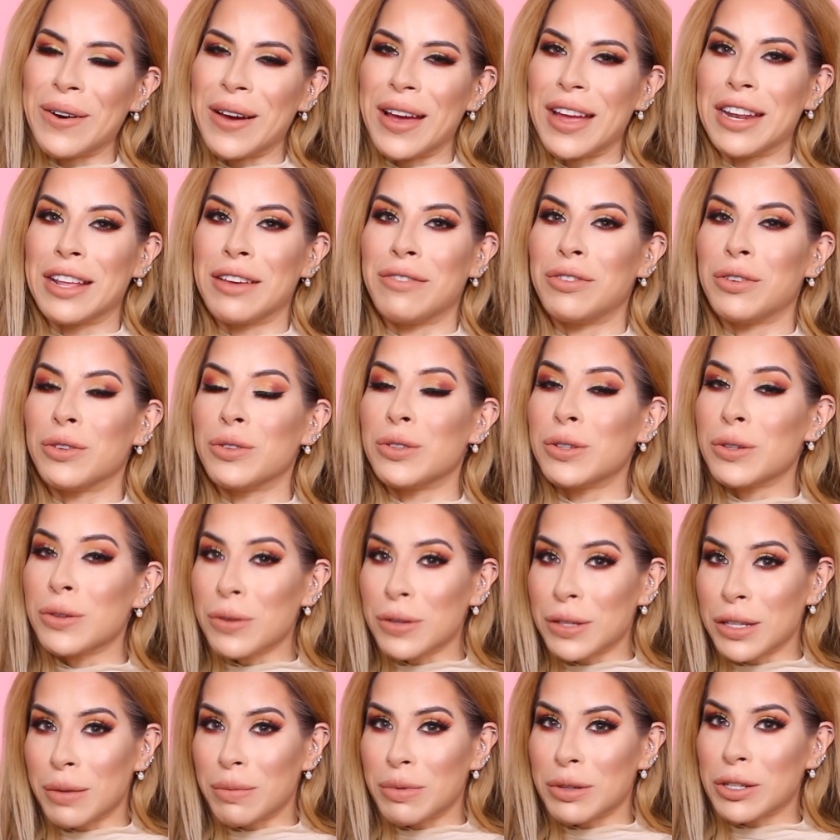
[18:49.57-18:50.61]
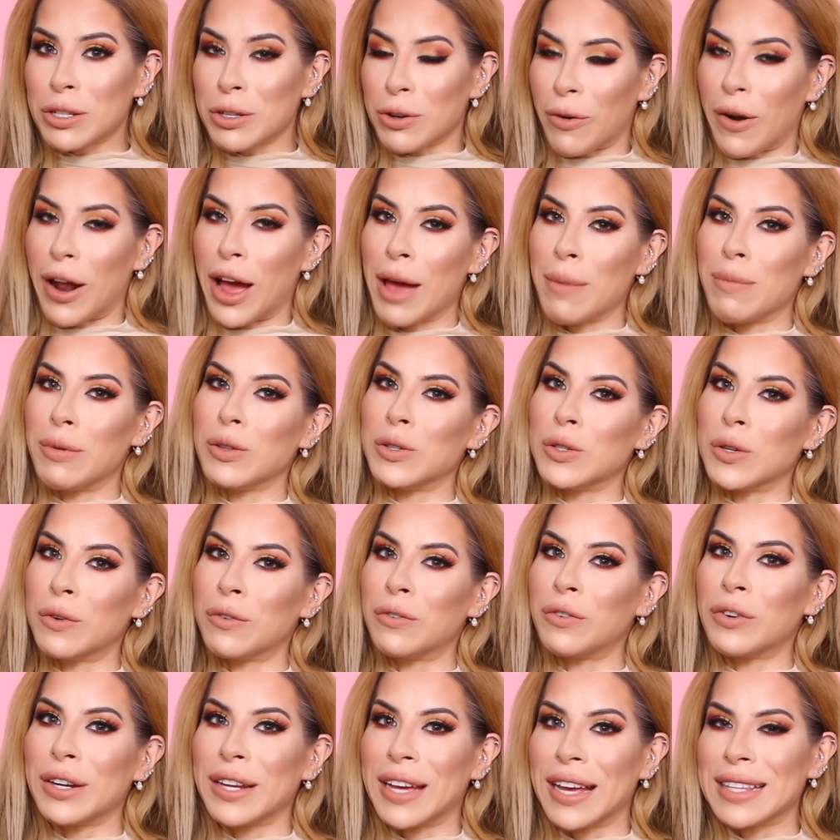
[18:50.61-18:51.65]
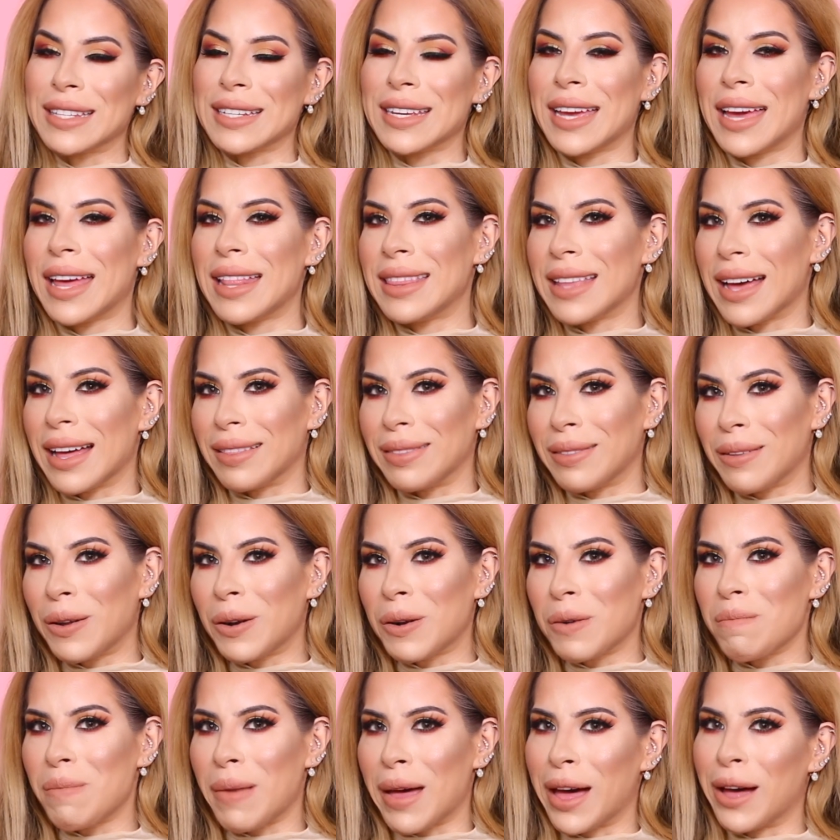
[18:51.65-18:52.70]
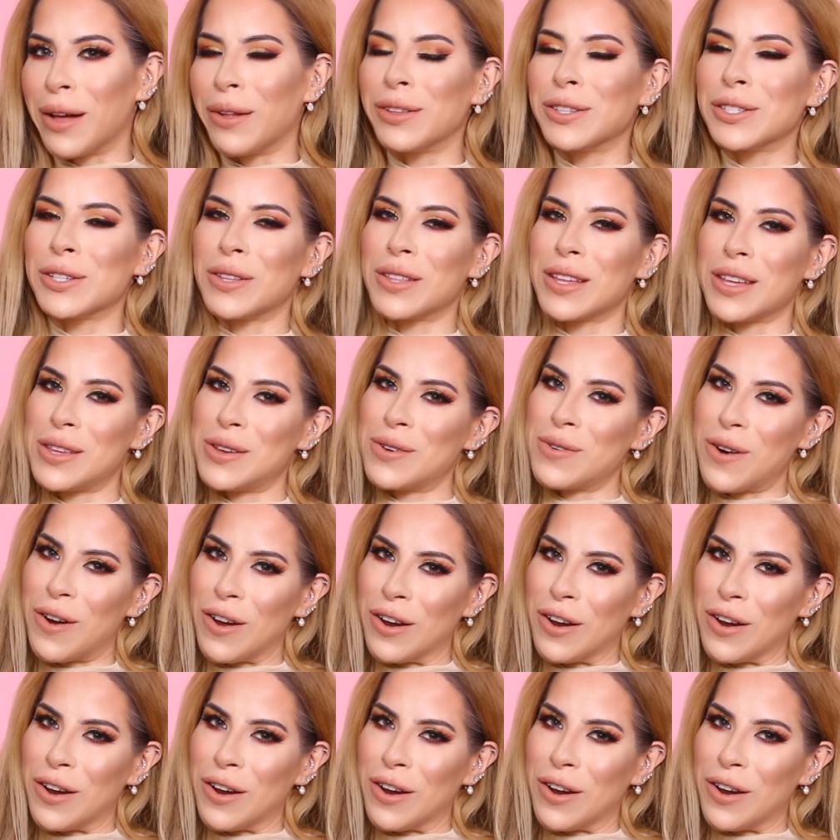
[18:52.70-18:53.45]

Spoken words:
and if you do subscribe, don't forget to hit that little bell so that you